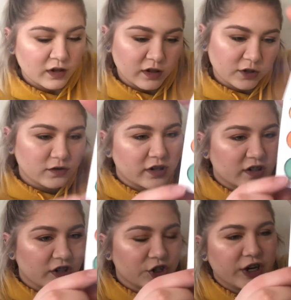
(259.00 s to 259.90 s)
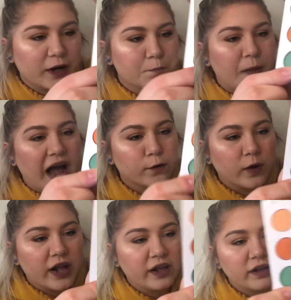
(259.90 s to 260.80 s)
This one is in the shade My
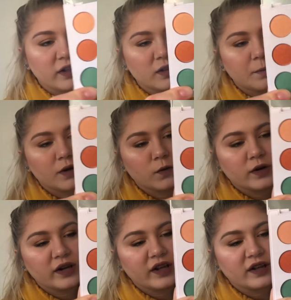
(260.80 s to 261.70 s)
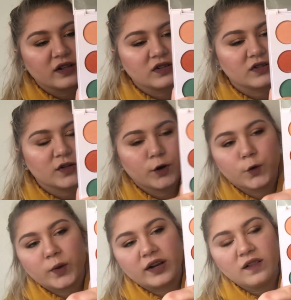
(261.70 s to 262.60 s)
Way, and the middle one is
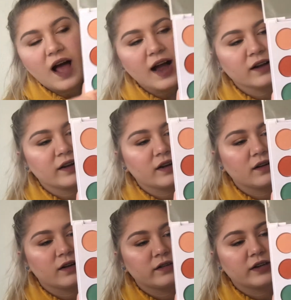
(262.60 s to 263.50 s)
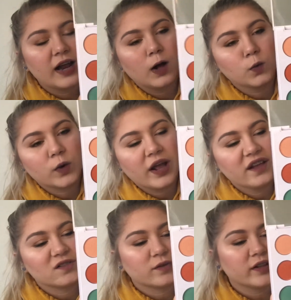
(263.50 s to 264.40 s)
Gridlock, and then El
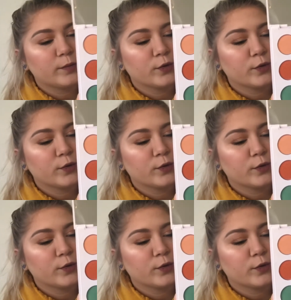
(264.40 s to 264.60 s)
Rey is really